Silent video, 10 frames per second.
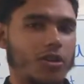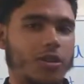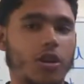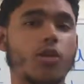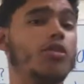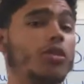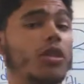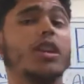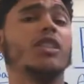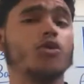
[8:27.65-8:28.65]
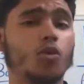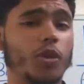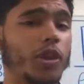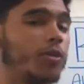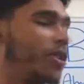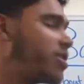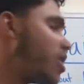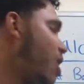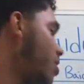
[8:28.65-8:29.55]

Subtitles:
looking to increase.